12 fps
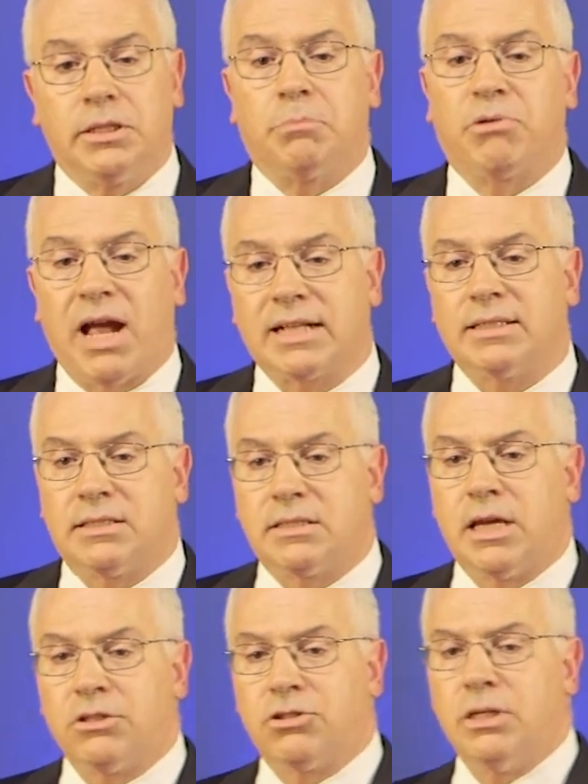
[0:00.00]
the practice
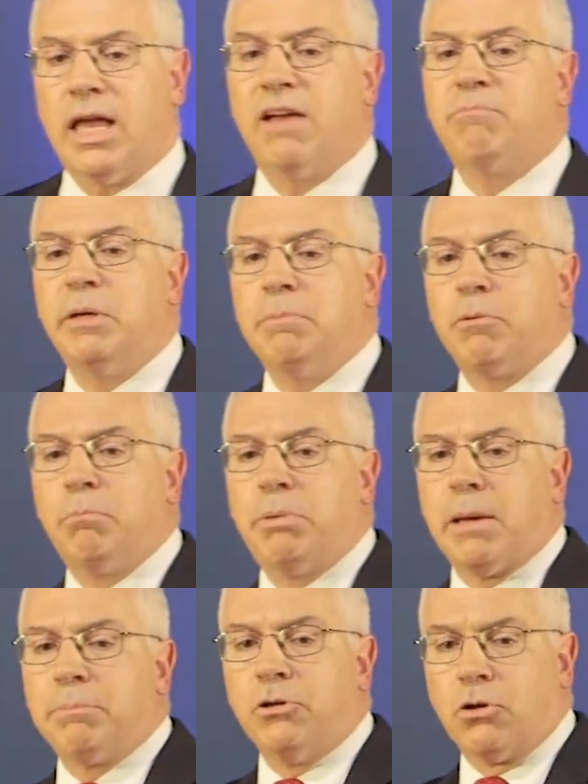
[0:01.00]
session, have people
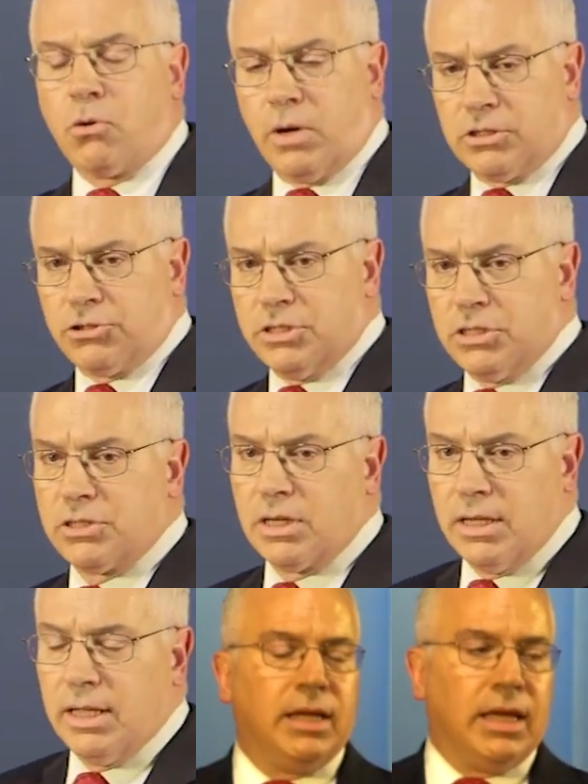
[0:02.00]
pepper you questions
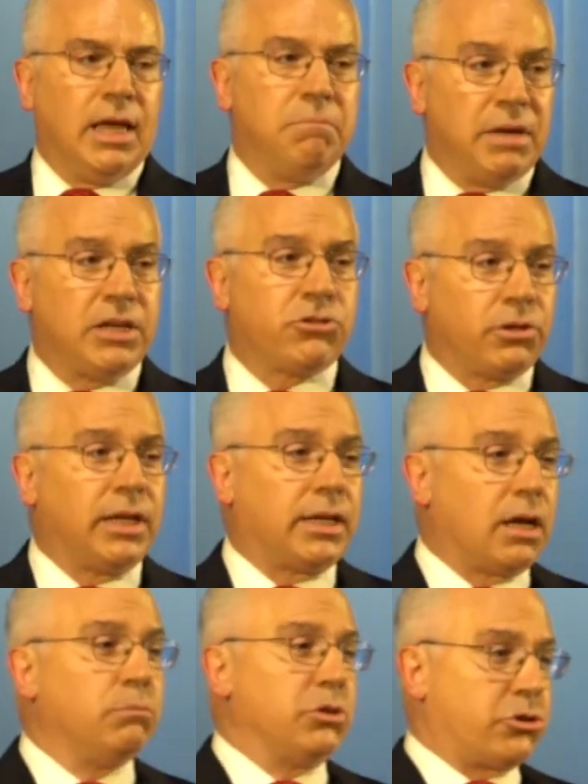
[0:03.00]
and make sure they
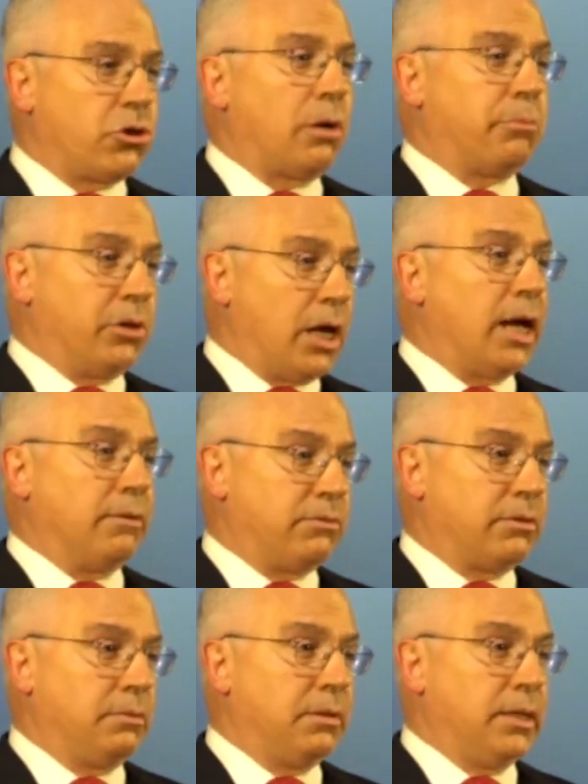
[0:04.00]
come with sharper
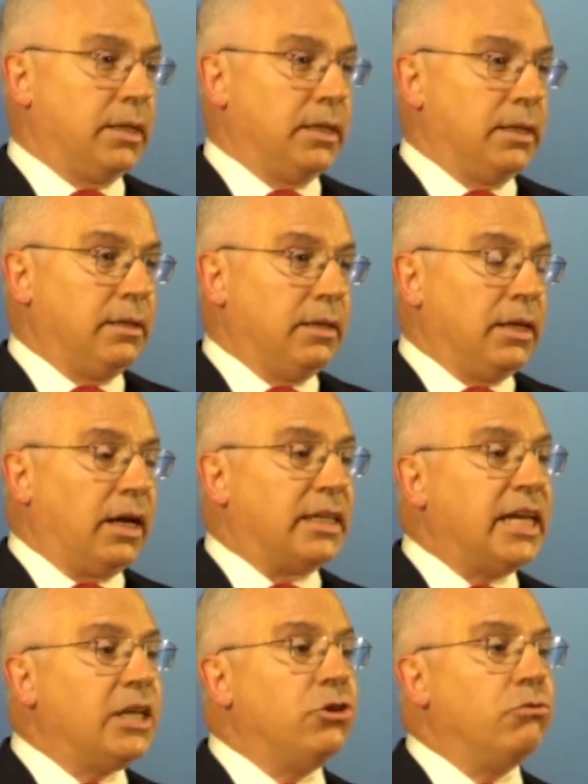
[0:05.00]
knives.
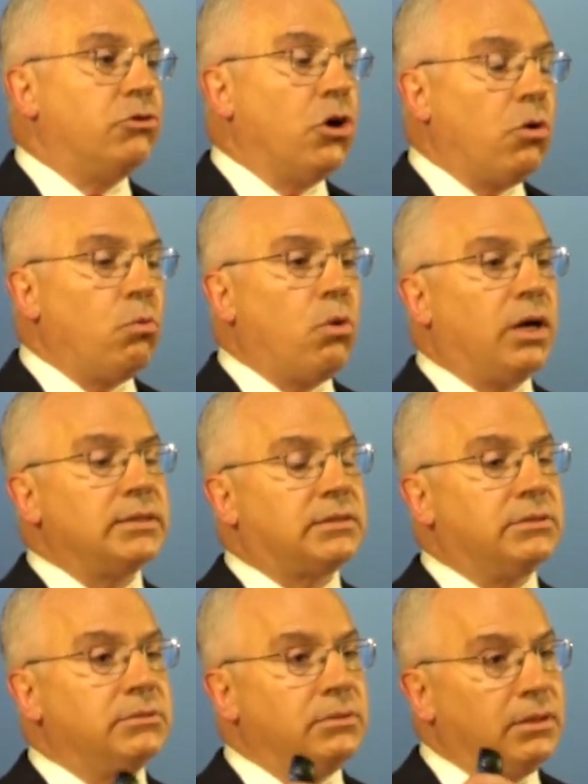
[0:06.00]
Again, you don't want
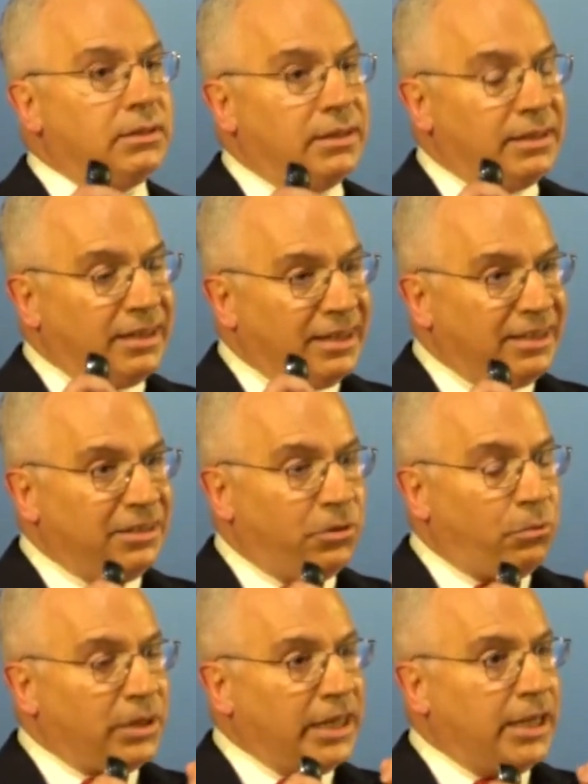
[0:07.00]
to
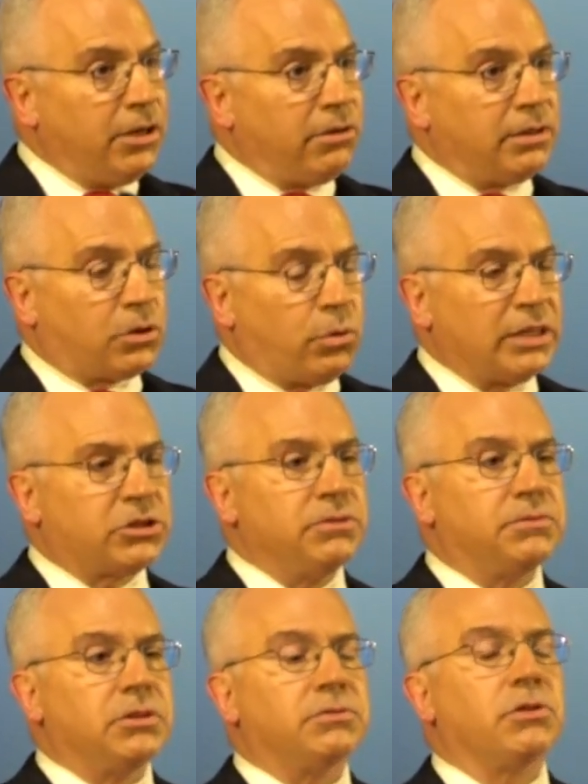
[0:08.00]
hear a question
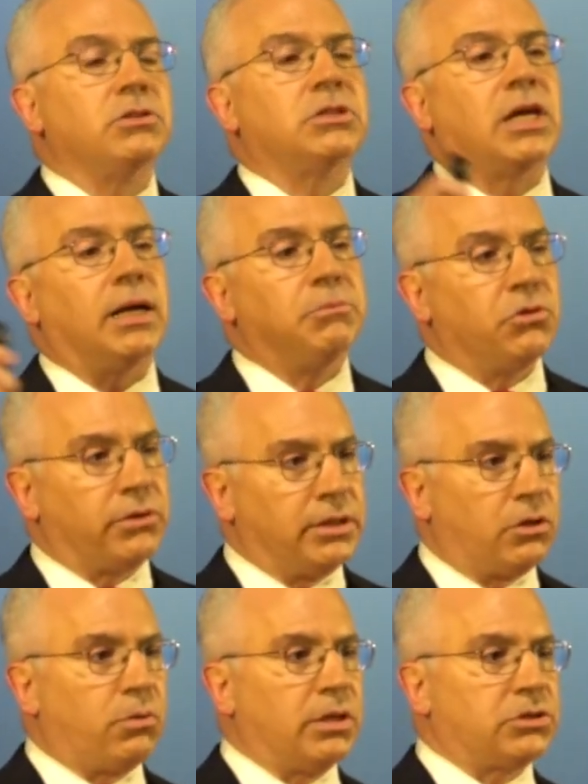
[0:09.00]
for the first time during the
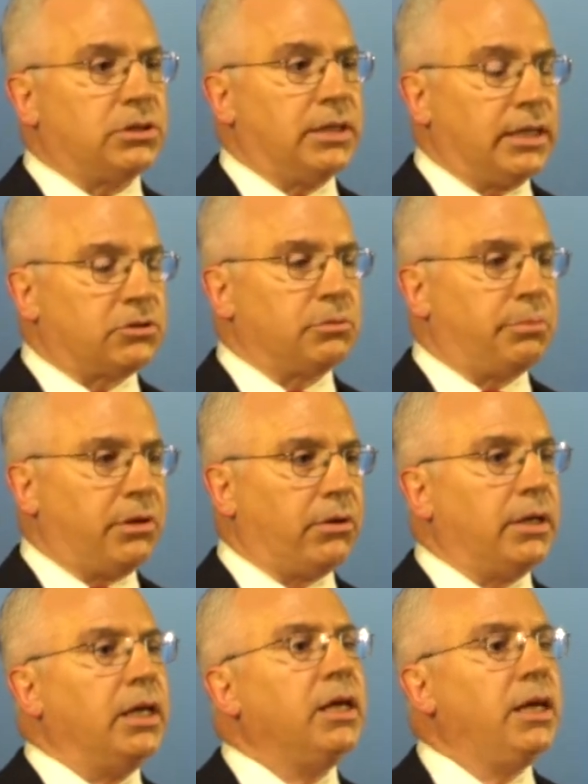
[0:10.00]
question and answer
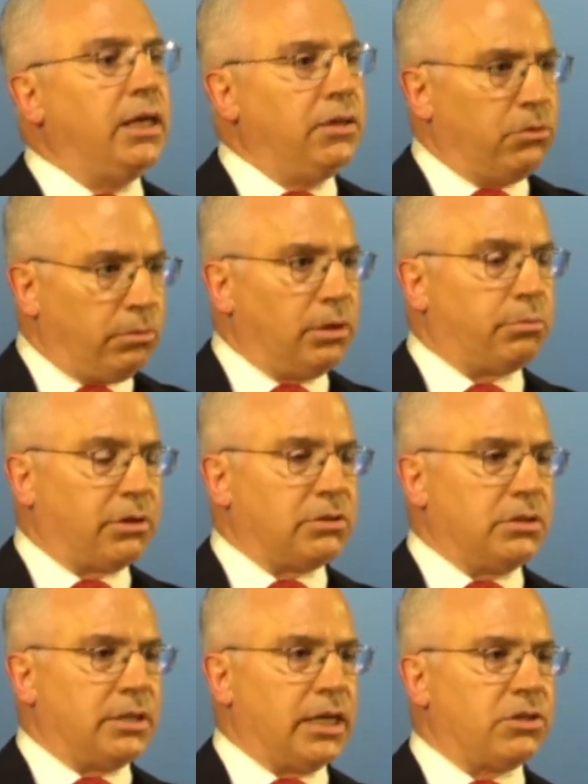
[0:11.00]
period in the real
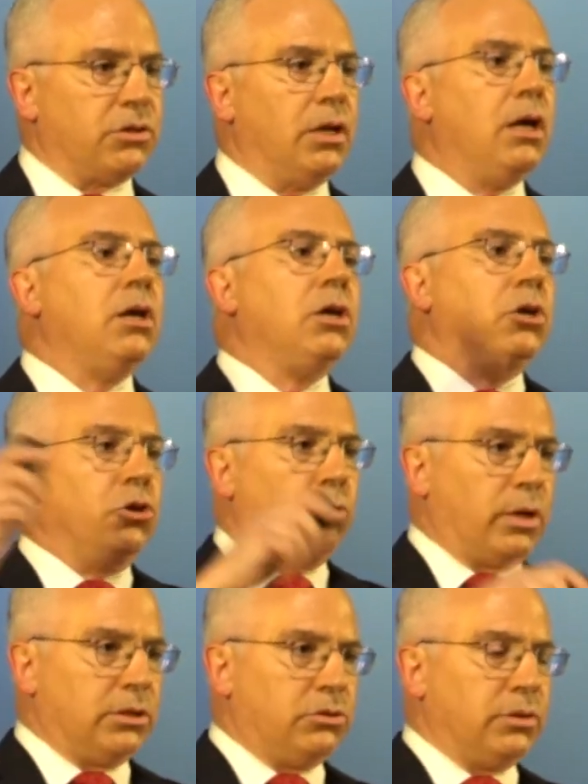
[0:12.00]
presentation. You
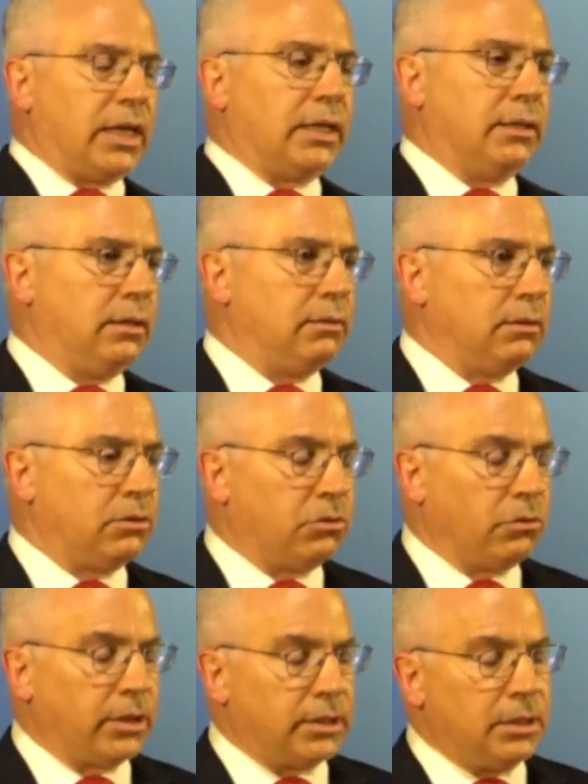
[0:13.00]
want to do that
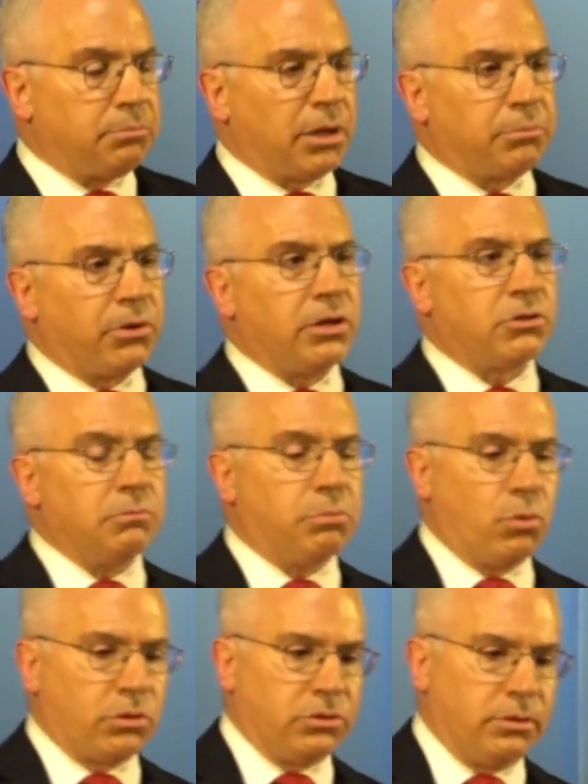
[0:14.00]
during the preparation
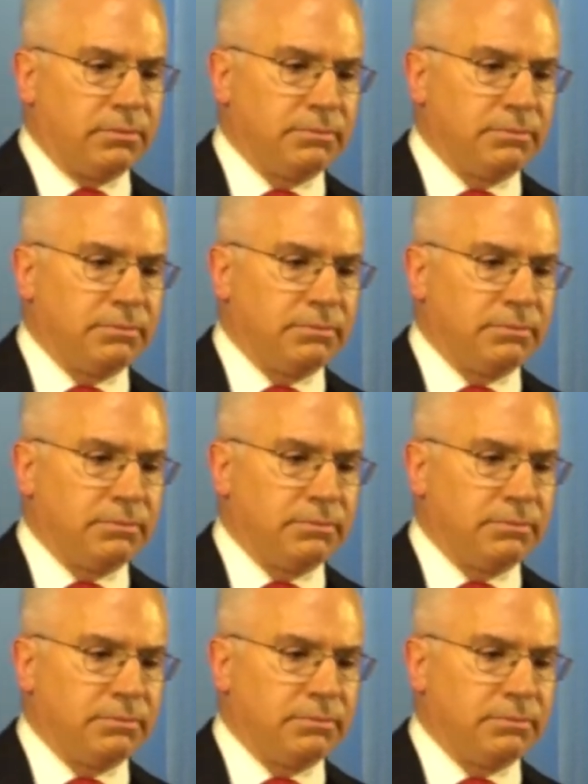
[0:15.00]
portion.